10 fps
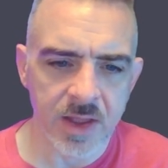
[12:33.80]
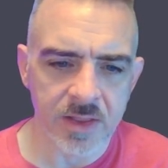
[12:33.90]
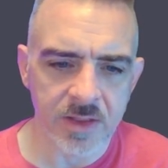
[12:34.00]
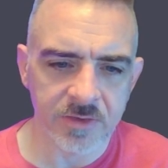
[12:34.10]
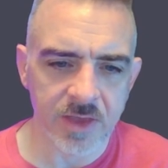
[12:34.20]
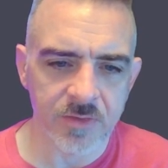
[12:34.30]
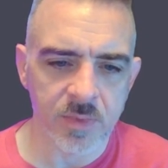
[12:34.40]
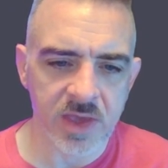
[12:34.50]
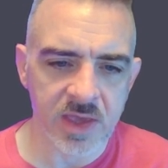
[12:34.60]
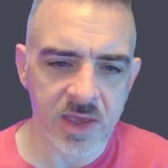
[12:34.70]
And it's
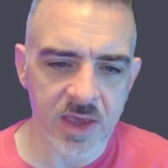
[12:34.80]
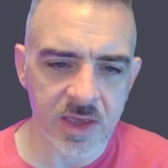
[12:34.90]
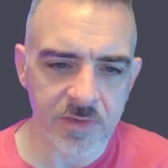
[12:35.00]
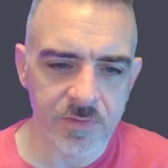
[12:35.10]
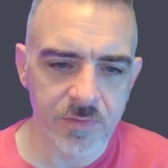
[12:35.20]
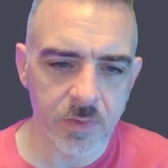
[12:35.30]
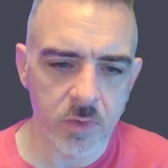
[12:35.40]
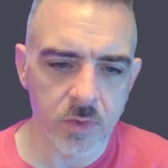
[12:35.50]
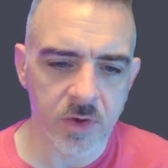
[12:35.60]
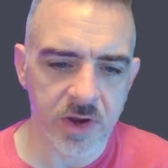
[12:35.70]
given me a
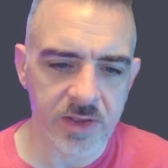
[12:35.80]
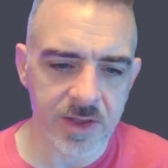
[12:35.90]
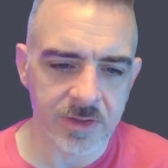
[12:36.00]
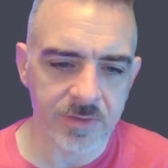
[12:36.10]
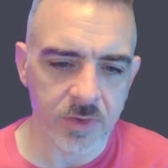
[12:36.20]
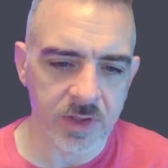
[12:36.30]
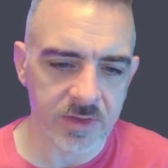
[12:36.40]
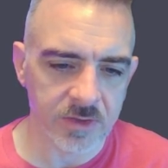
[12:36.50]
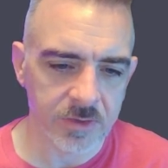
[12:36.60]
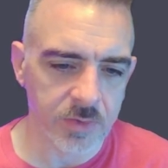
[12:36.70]
full breakdown of
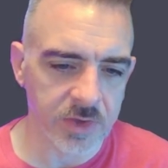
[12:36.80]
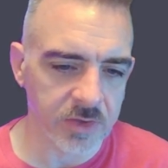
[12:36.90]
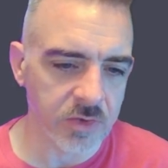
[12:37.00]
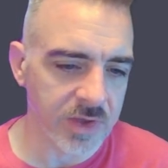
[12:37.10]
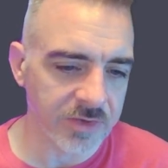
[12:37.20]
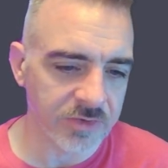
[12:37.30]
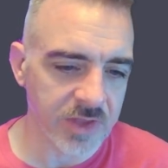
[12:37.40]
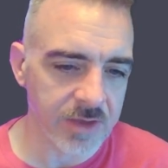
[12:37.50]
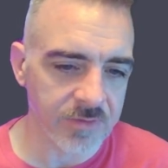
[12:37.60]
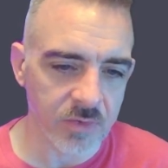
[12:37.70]
what we could do each
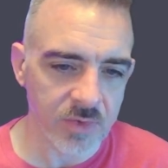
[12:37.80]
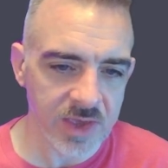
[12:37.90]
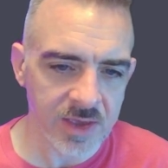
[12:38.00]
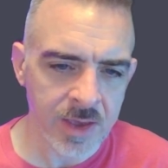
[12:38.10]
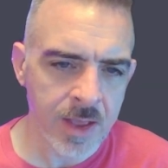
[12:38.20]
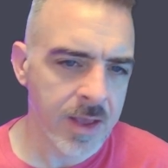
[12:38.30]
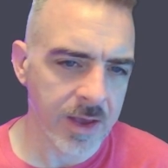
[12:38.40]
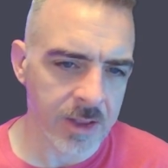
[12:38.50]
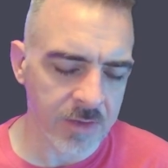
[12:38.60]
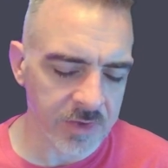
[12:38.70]
day of the week.
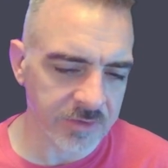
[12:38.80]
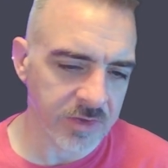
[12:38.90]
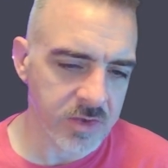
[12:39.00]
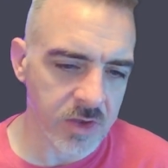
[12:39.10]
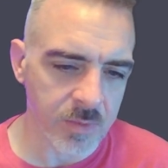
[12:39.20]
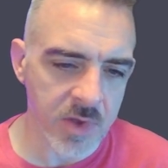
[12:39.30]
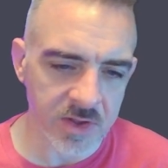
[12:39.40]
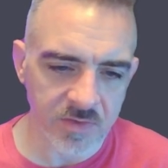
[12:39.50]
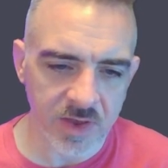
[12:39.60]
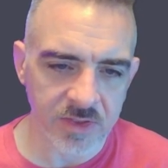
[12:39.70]
And obviously, you could
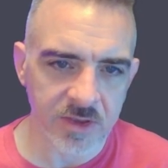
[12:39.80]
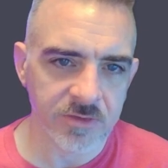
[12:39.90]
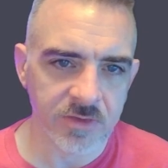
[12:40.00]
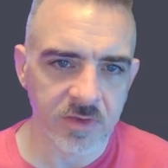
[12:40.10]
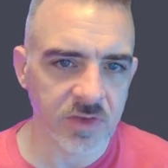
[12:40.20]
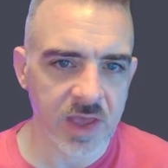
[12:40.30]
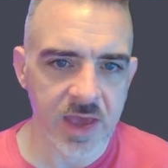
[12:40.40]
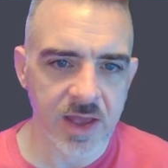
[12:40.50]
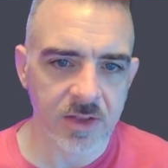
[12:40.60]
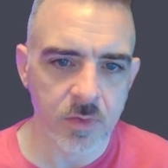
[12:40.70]
modify this. You could say,
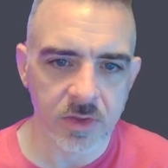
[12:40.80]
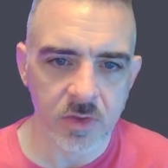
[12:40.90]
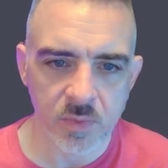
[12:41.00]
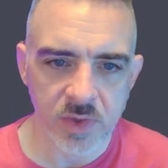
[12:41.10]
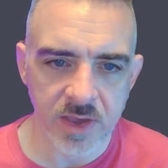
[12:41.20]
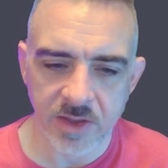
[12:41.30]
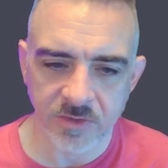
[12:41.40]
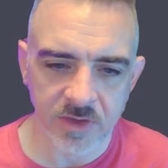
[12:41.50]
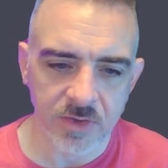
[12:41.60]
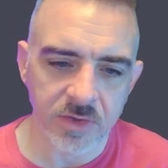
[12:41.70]
hey, I don't want to do pH
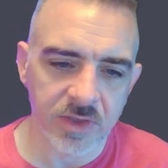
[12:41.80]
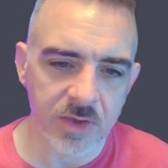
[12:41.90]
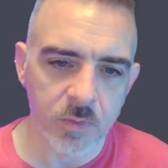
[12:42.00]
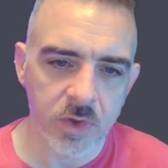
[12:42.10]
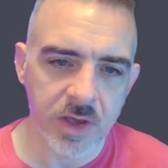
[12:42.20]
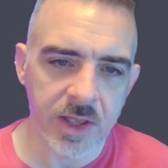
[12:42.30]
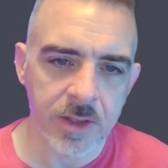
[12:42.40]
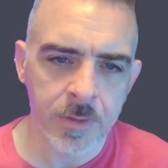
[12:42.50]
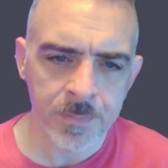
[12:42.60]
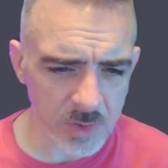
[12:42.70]
scale on day
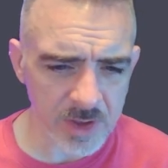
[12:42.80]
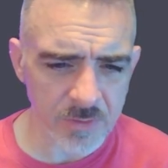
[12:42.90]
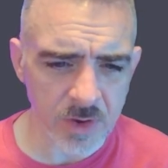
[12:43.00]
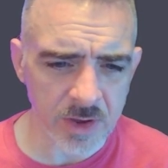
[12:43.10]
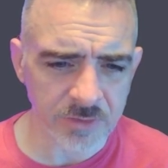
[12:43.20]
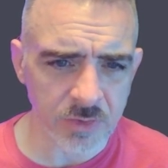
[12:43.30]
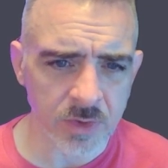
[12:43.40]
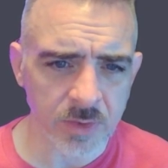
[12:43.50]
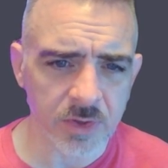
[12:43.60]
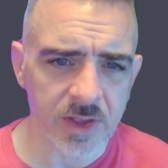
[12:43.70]
one, or whatever else you
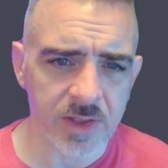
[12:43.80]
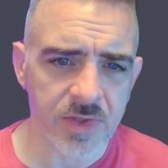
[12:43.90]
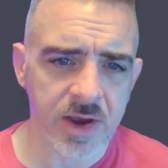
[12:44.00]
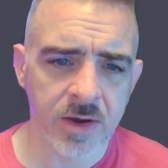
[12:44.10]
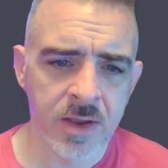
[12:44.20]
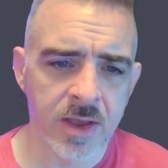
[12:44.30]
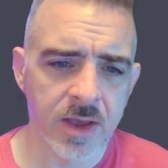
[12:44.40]
want to put in there.